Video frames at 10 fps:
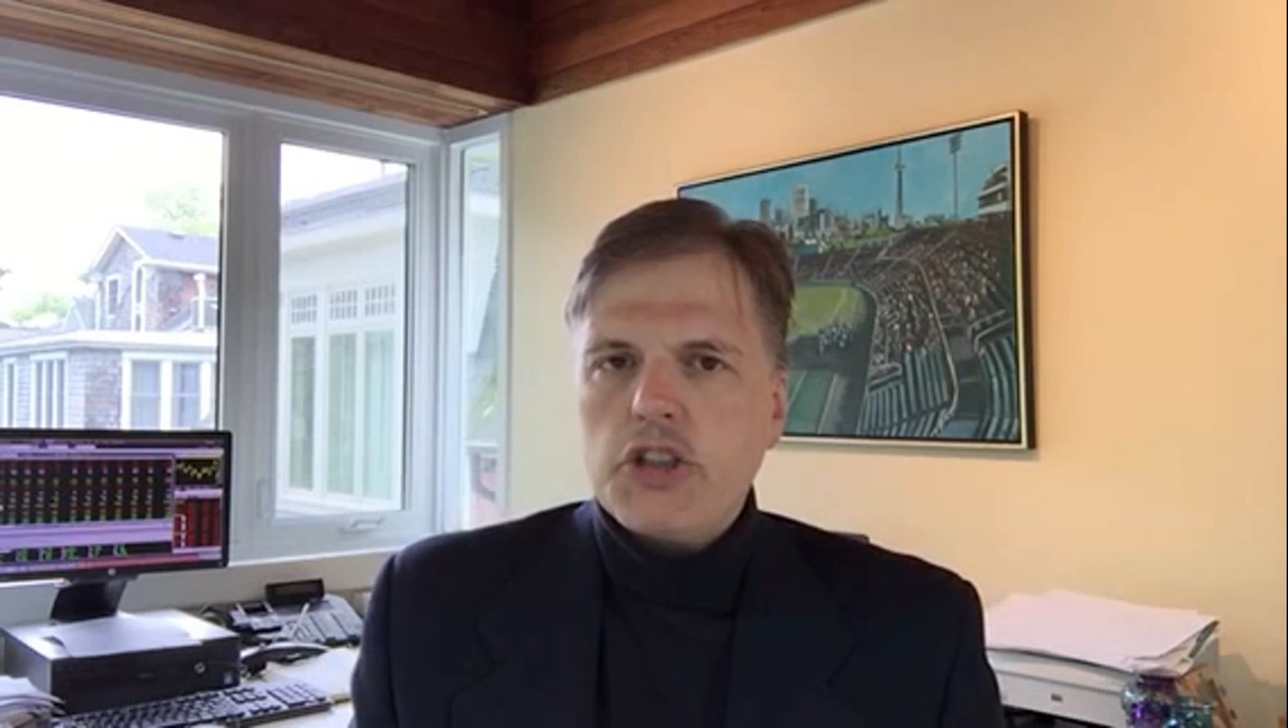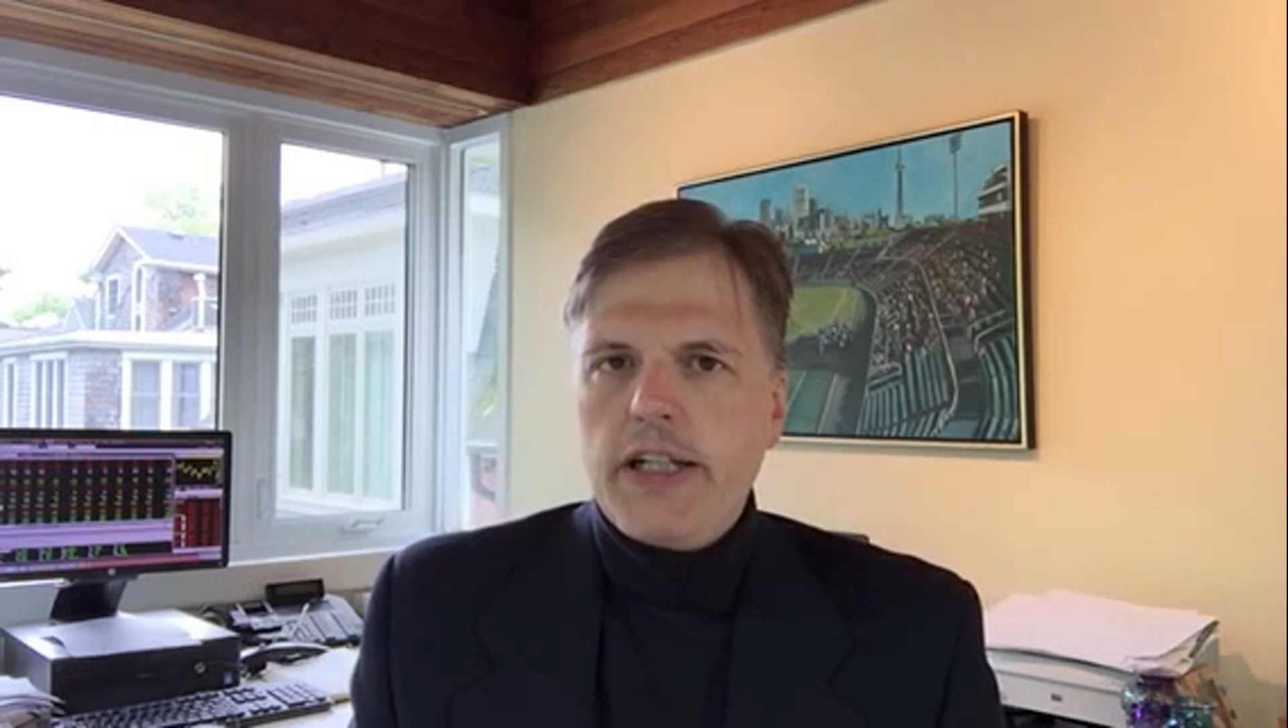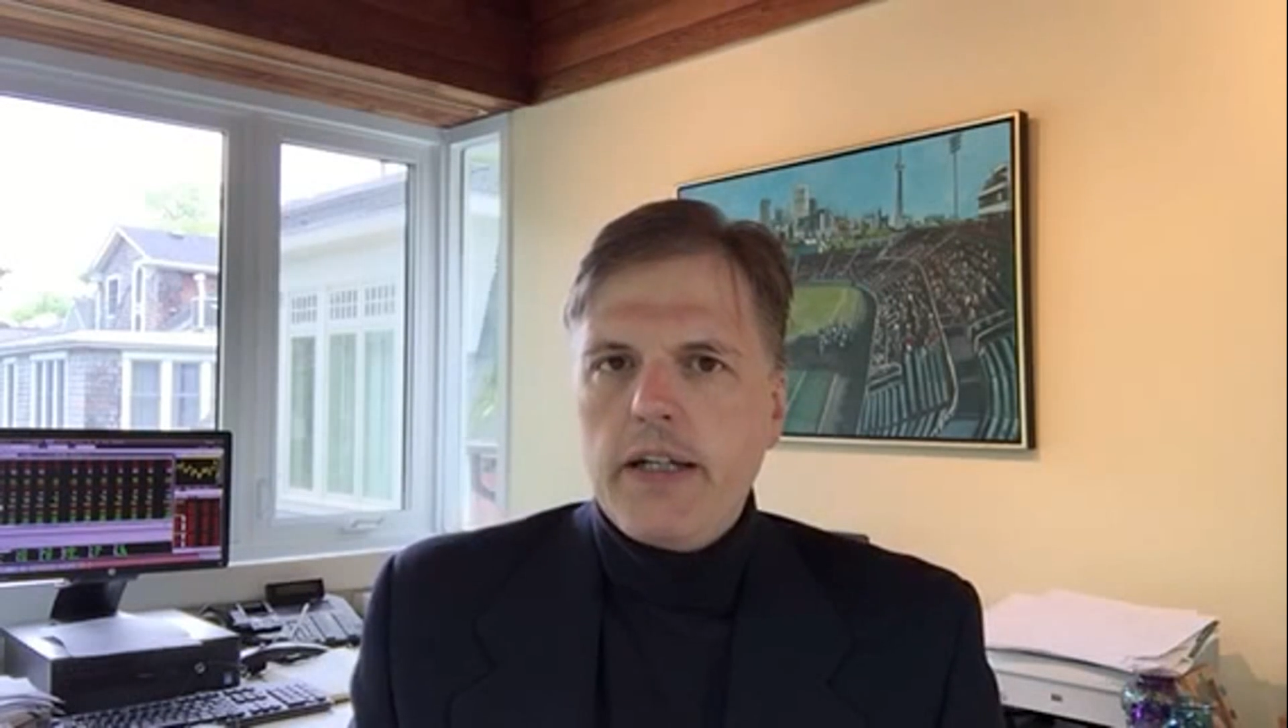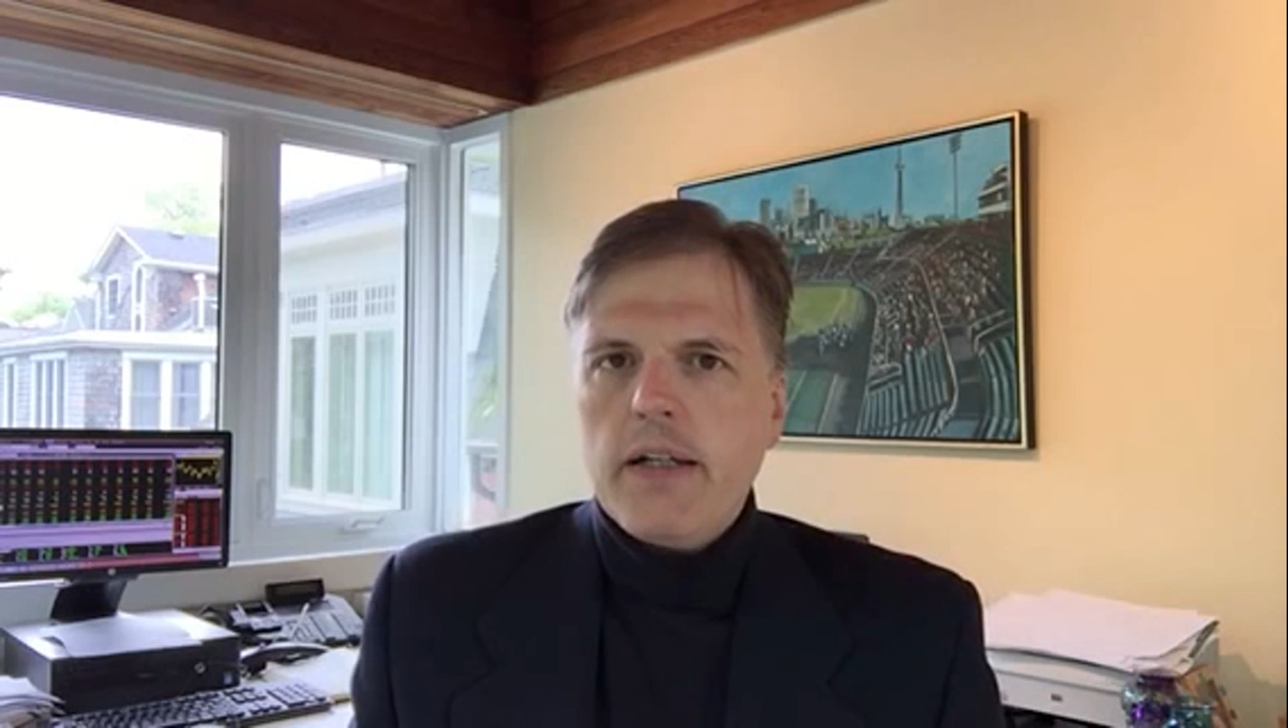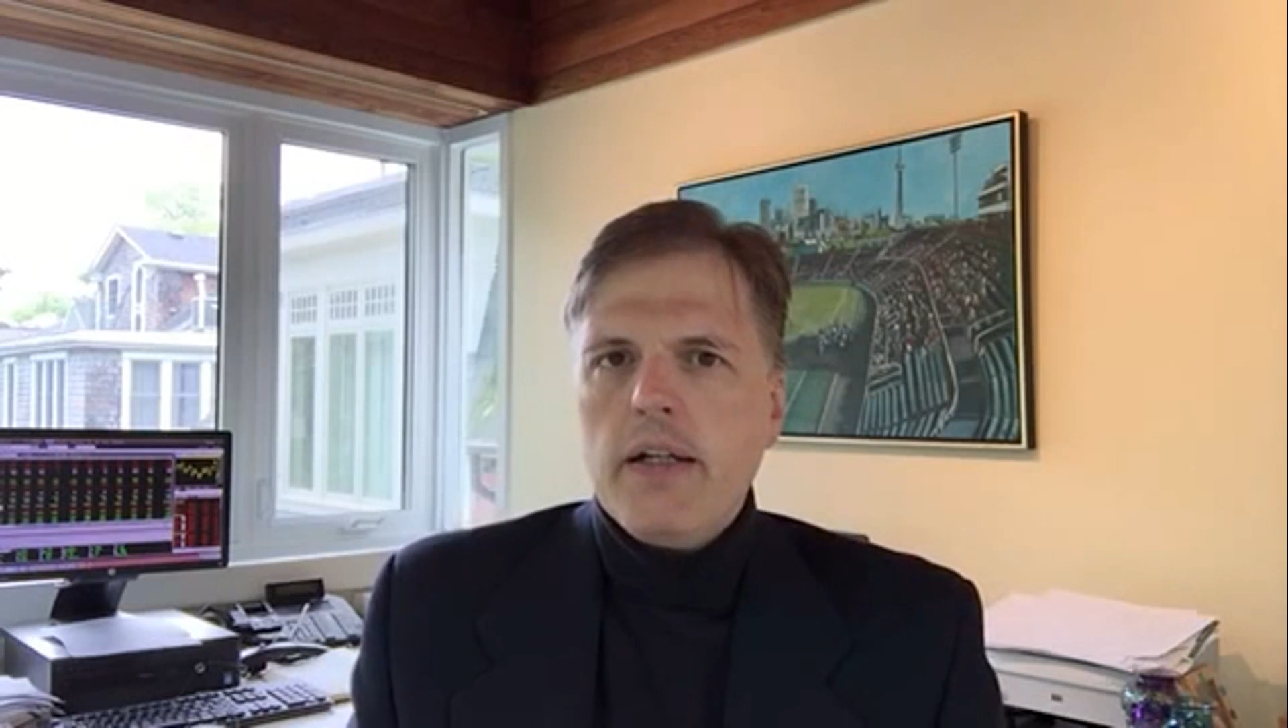
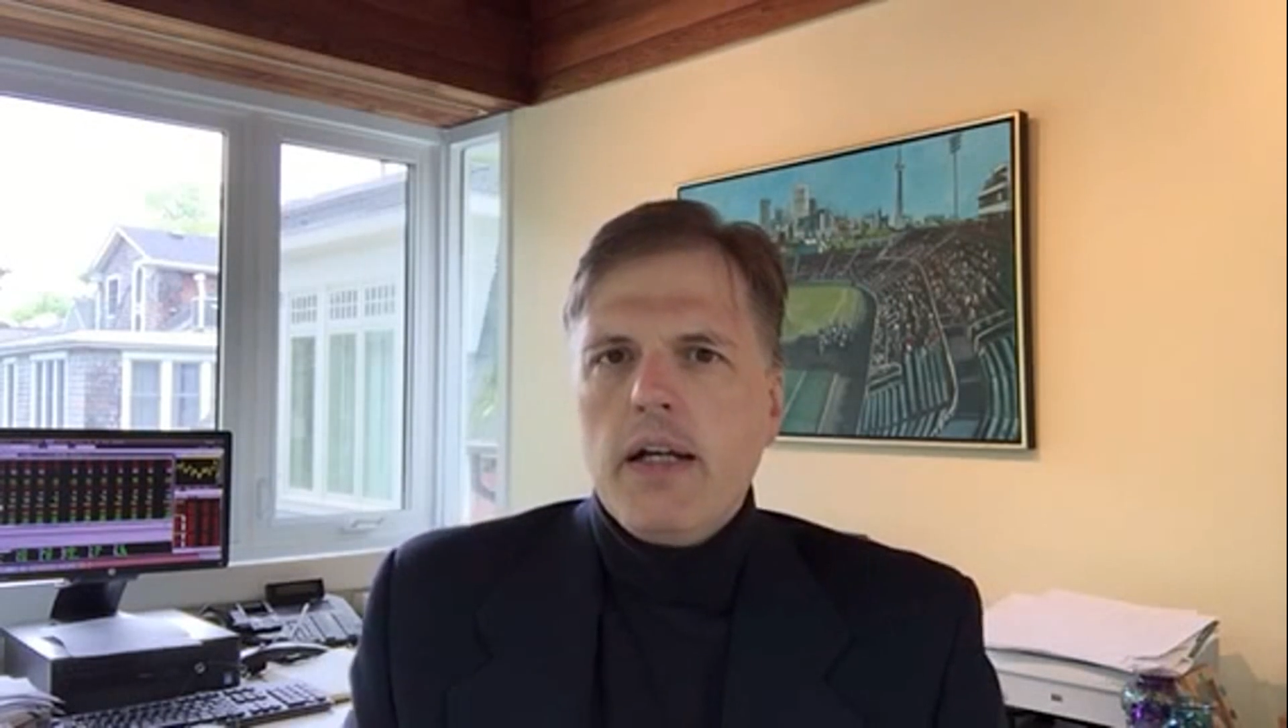sheet